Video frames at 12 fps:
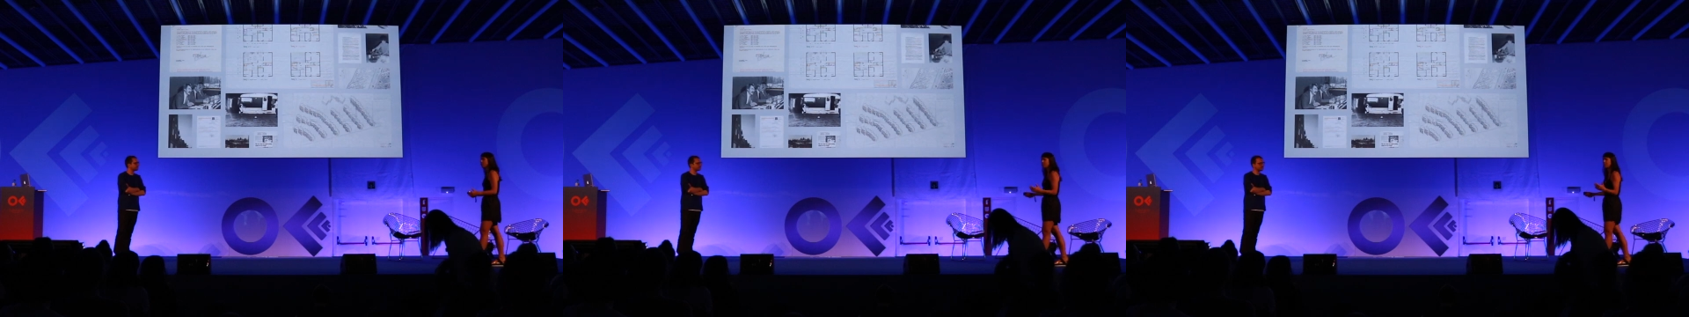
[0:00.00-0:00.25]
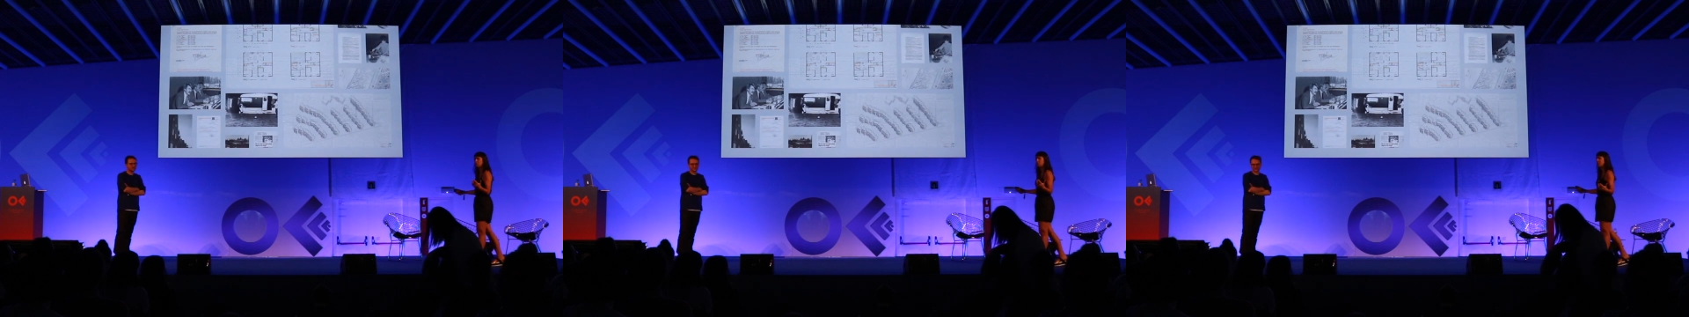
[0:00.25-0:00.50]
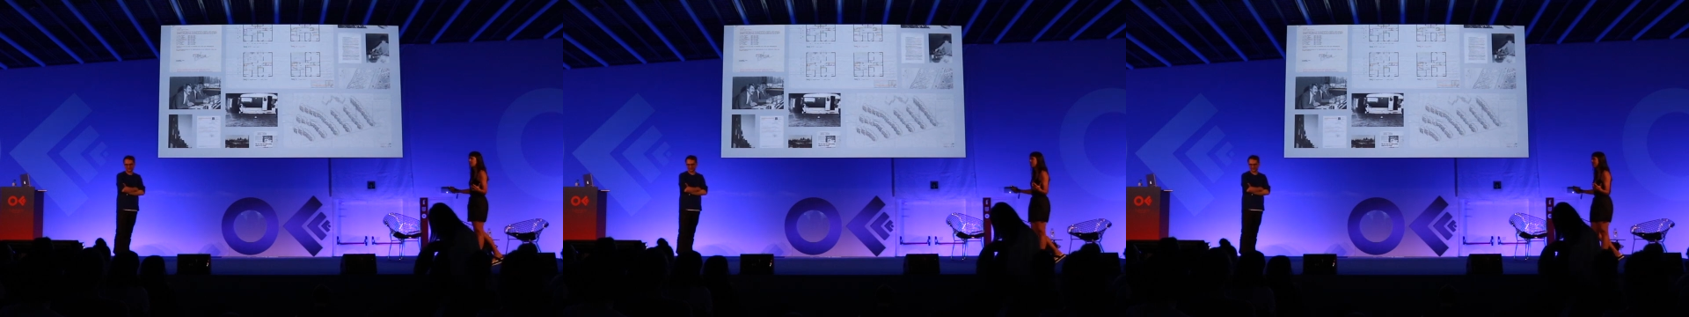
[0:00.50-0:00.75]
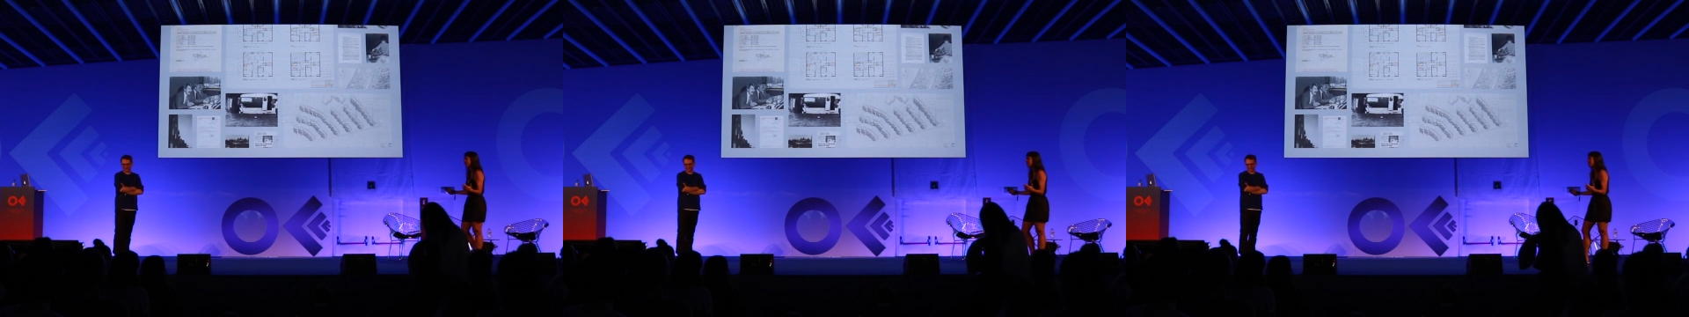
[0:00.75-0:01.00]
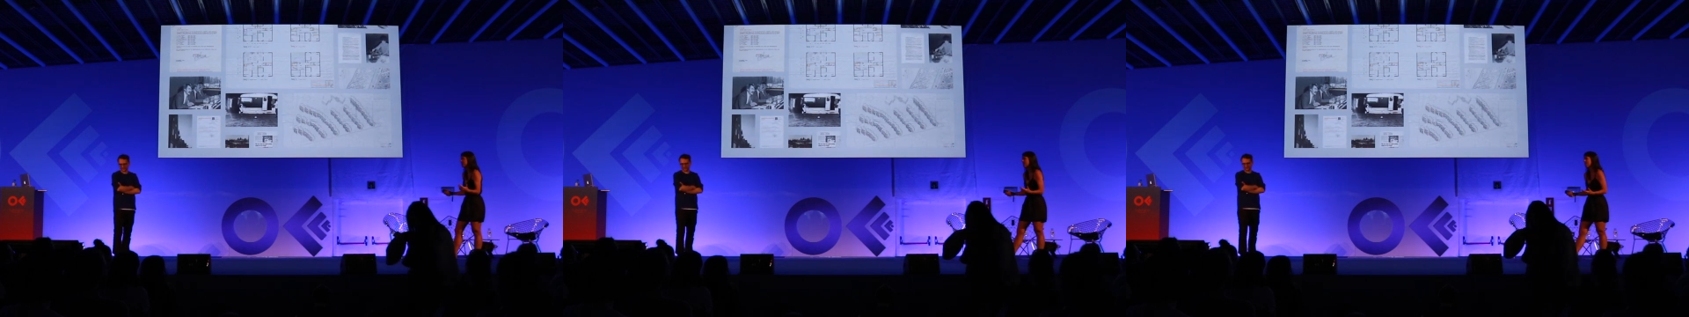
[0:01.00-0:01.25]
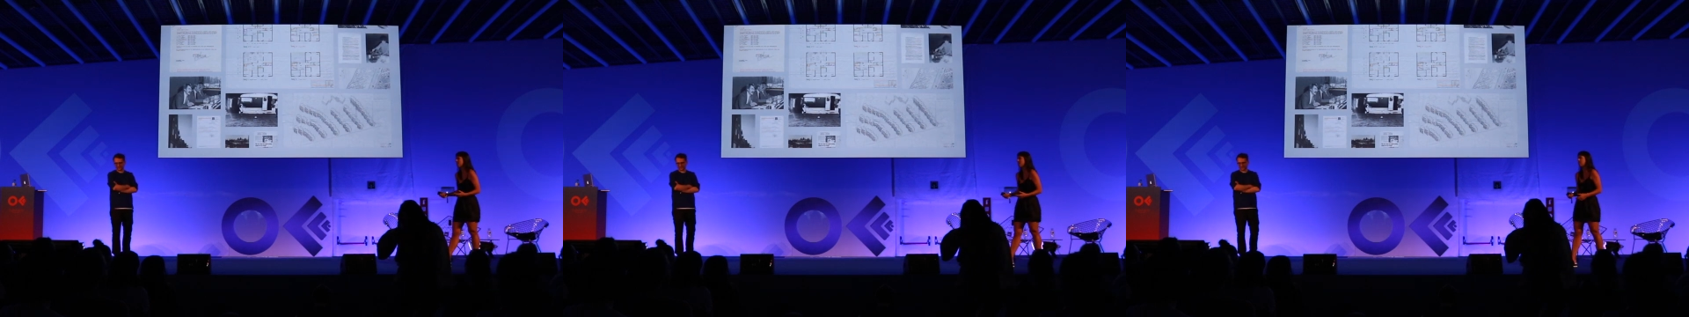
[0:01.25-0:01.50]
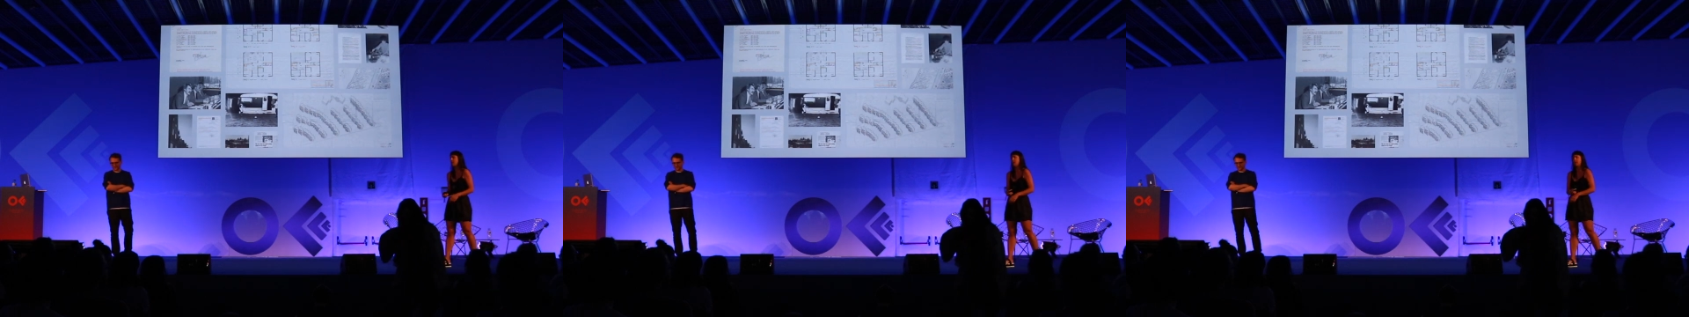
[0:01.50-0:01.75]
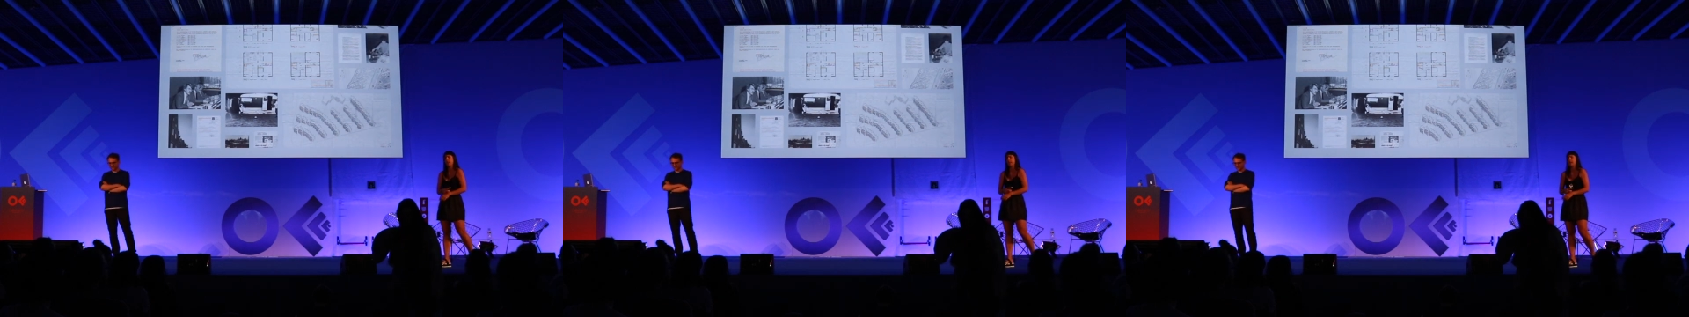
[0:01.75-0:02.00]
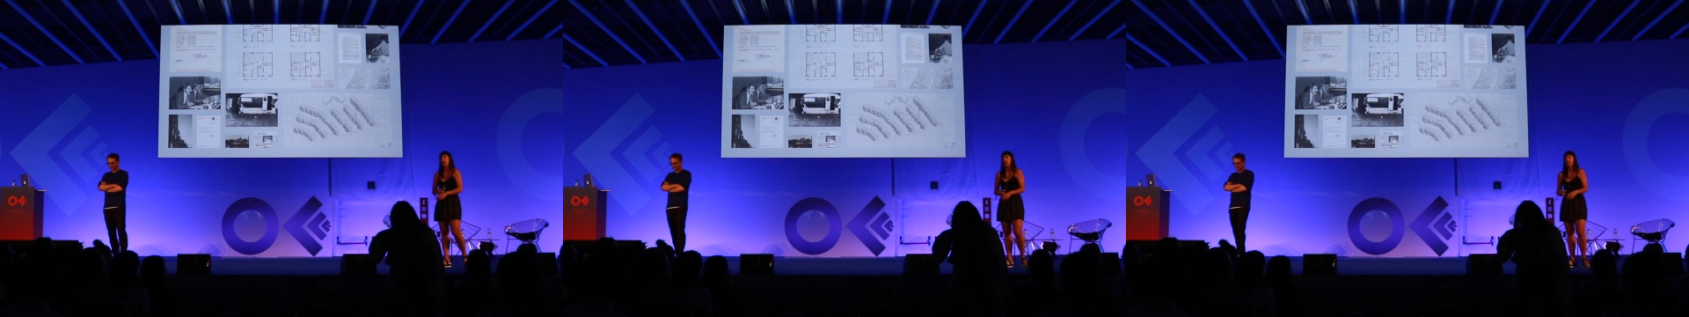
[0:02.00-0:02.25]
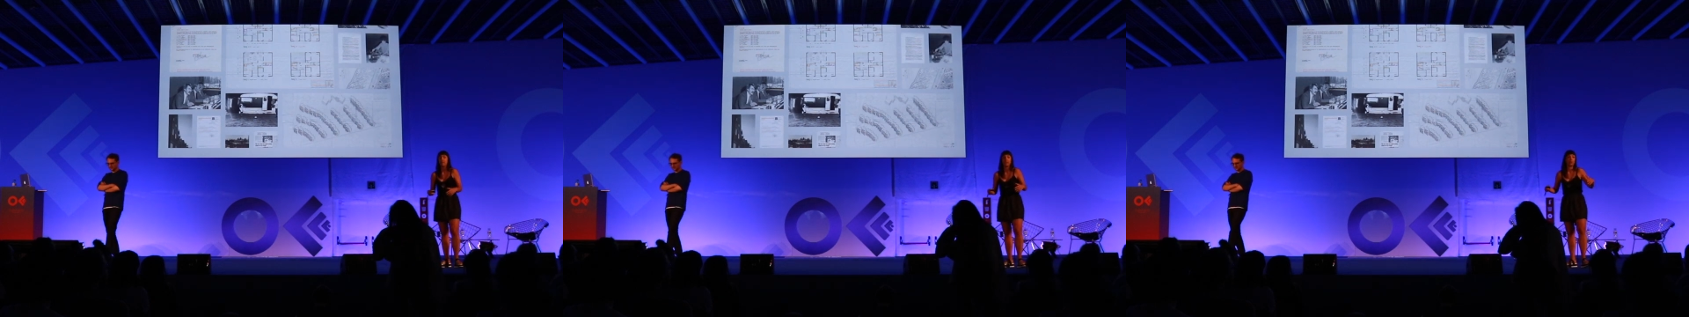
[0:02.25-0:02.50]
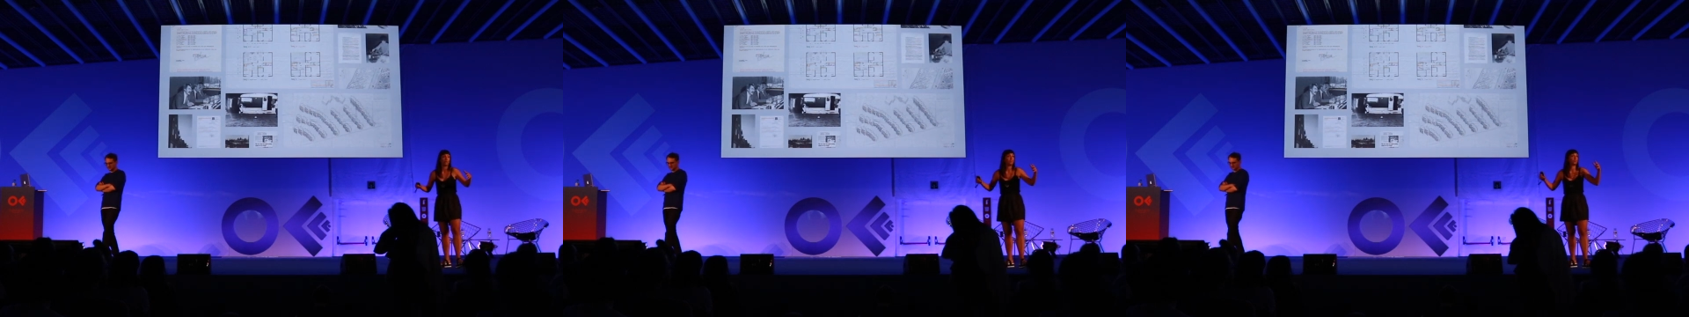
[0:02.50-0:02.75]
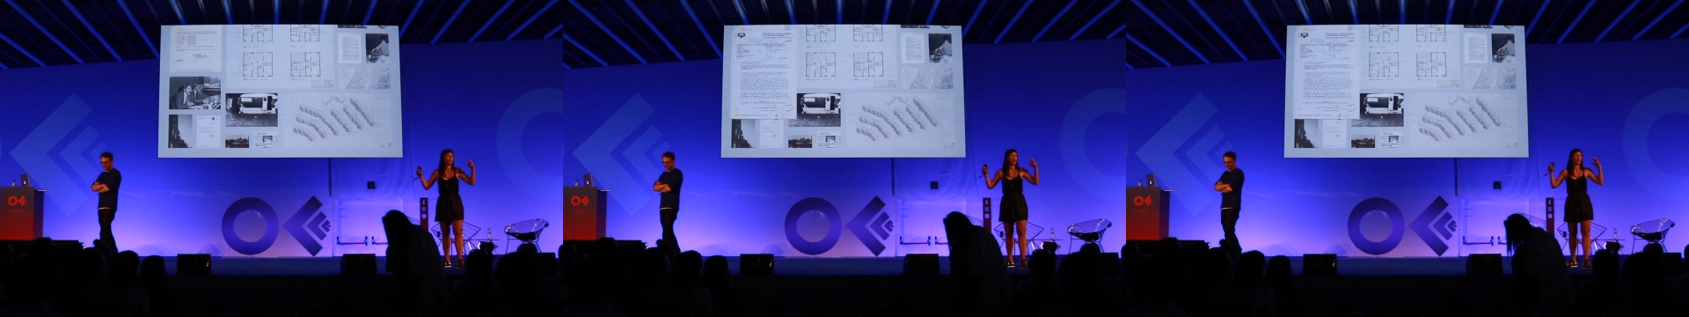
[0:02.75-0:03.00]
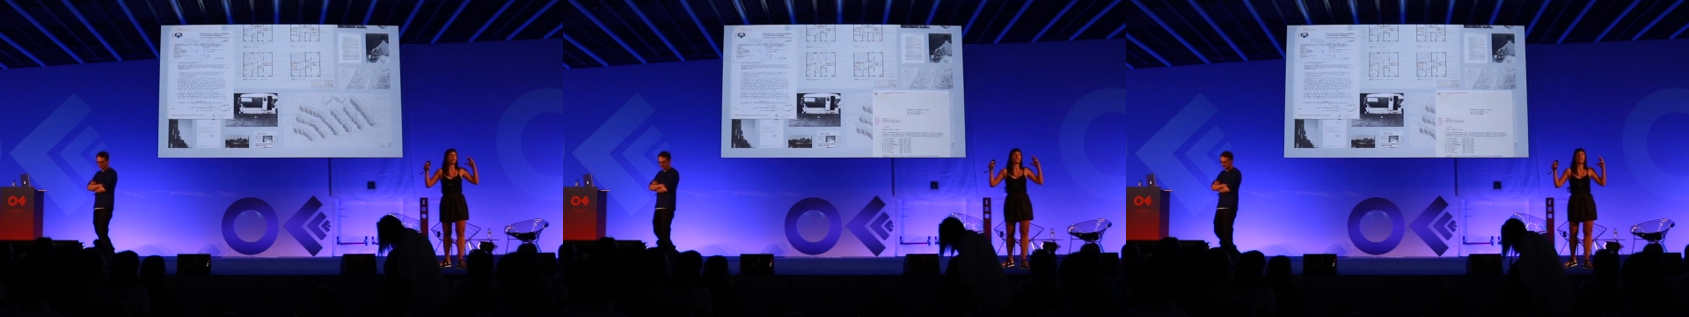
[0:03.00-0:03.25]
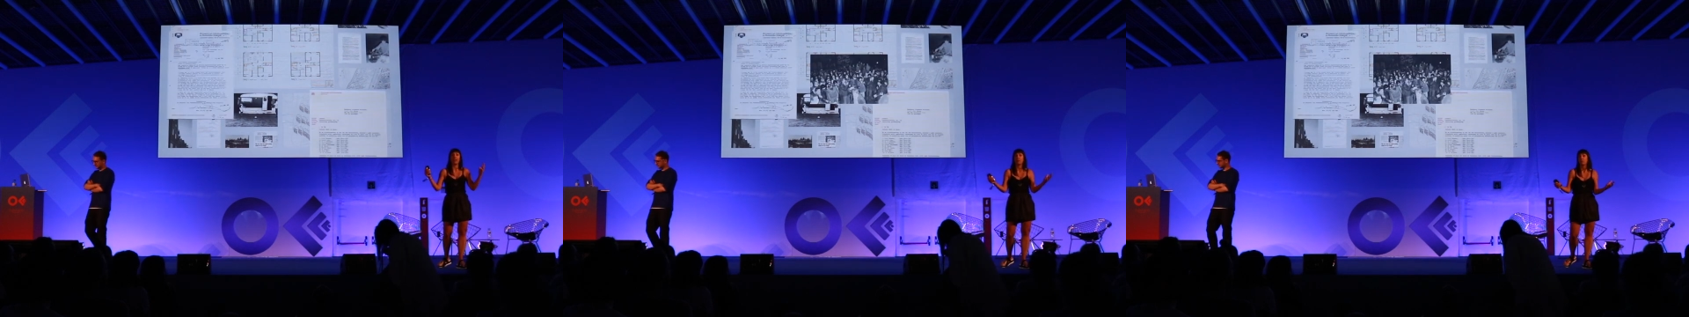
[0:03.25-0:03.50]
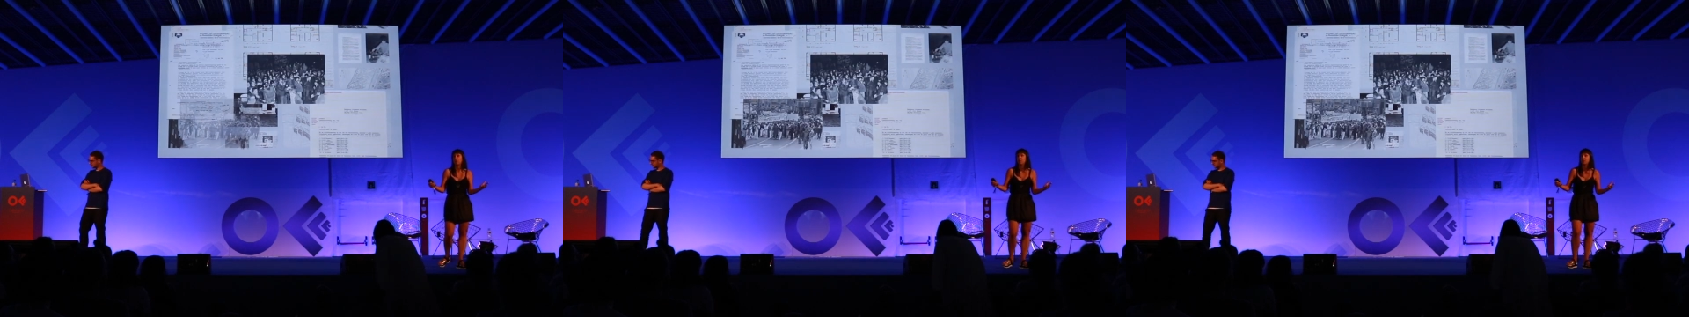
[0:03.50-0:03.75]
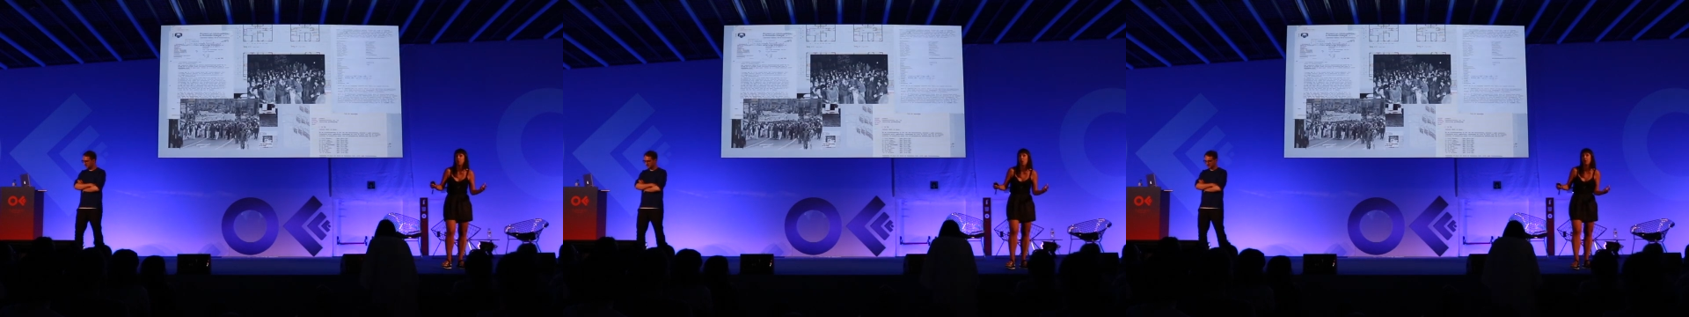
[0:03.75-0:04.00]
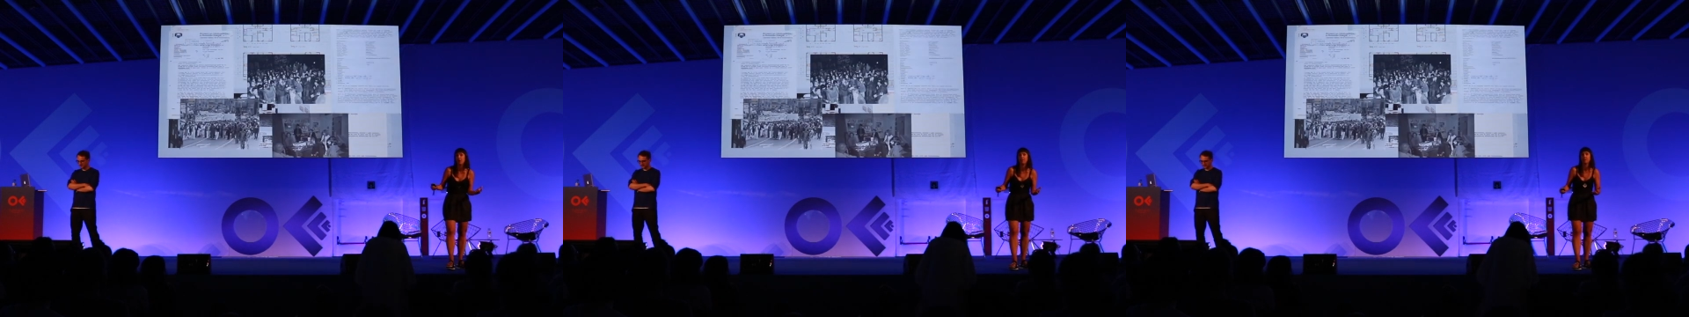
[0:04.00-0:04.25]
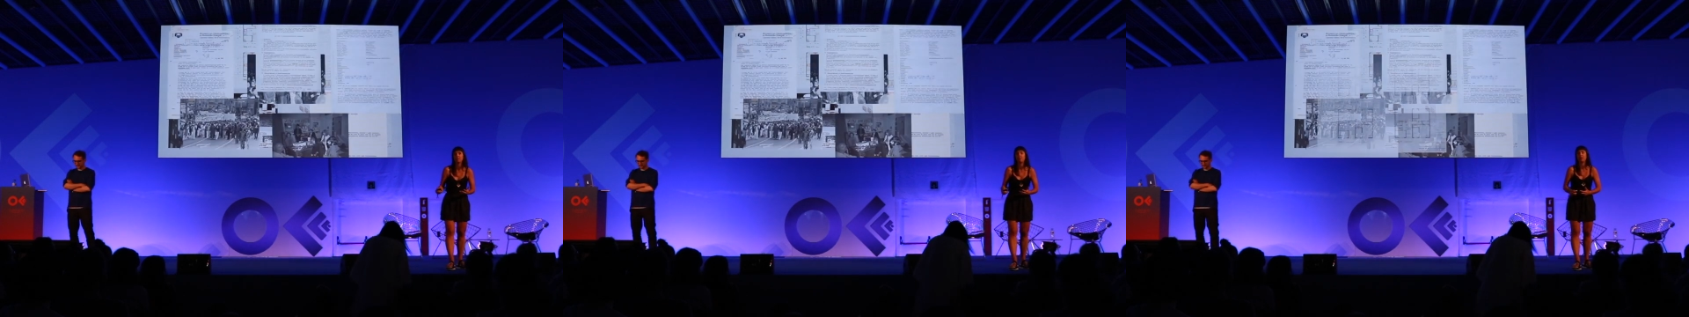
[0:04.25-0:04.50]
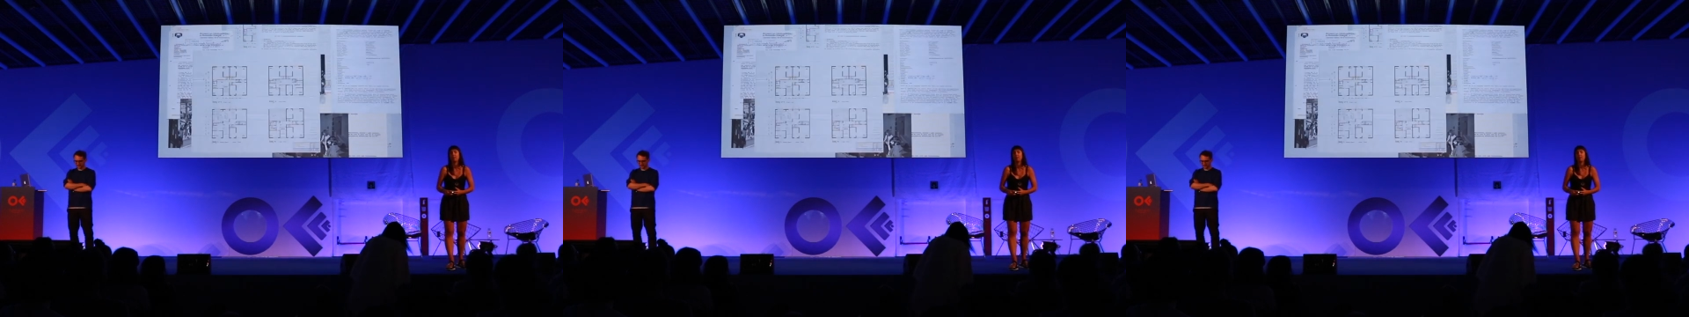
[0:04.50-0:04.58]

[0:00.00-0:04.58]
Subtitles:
Nobody's mouth can be seen.